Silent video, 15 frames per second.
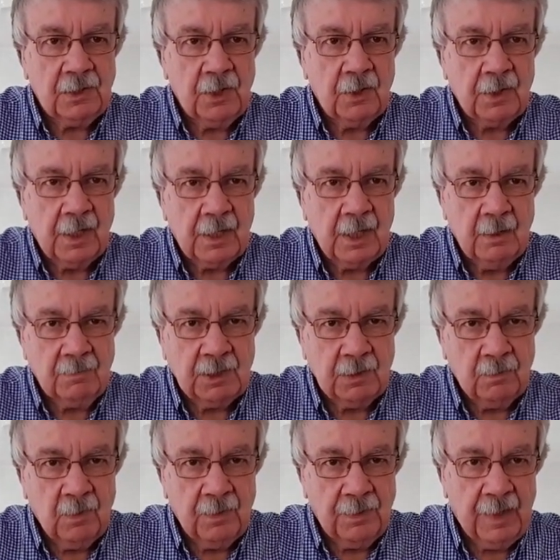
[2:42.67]
Doggett comes
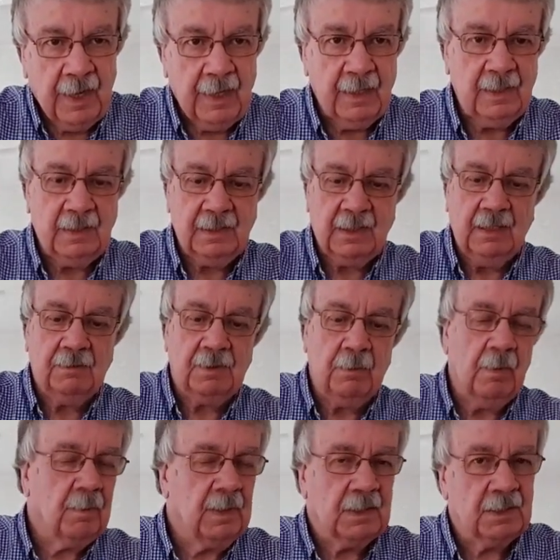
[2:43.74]
in one day and he gives him
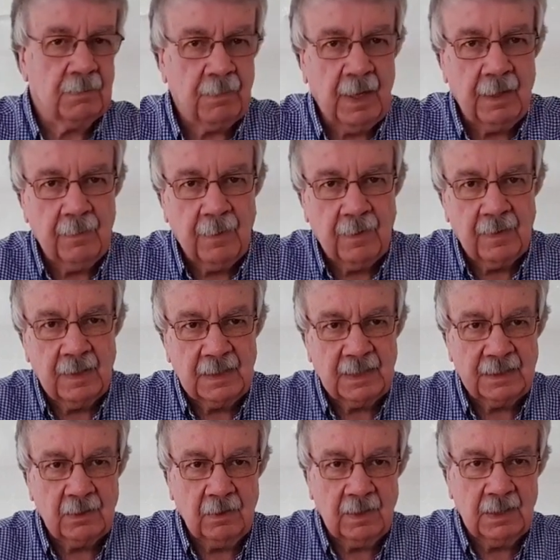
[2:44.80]
a piece of paper and it
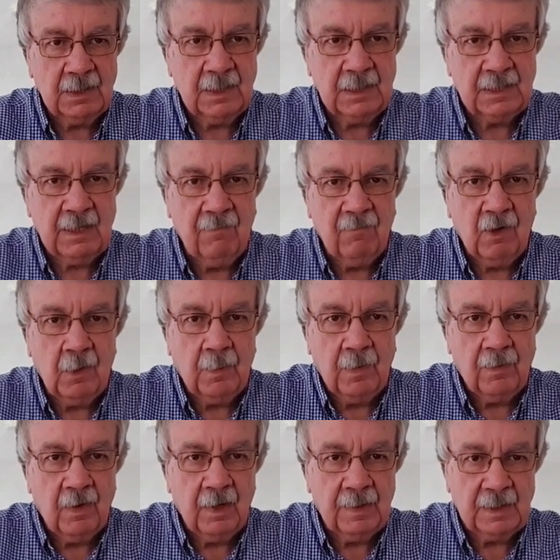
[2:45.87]
says, look, this envelope
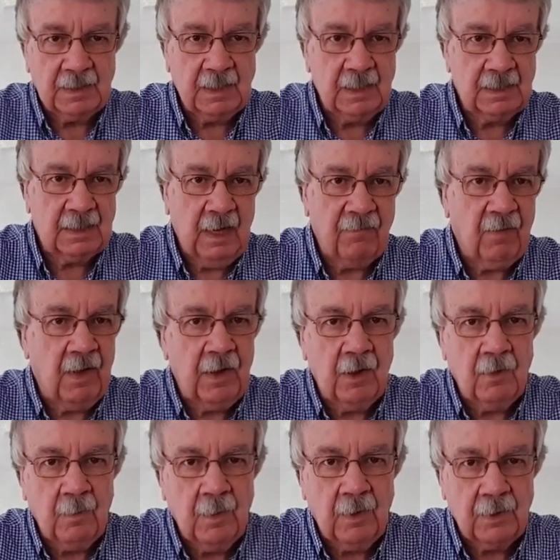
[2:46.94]
arrived, it says
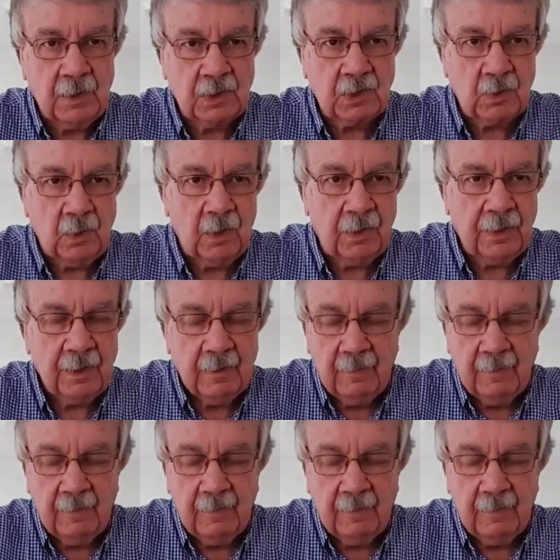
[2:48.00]
FAO Murder Squad.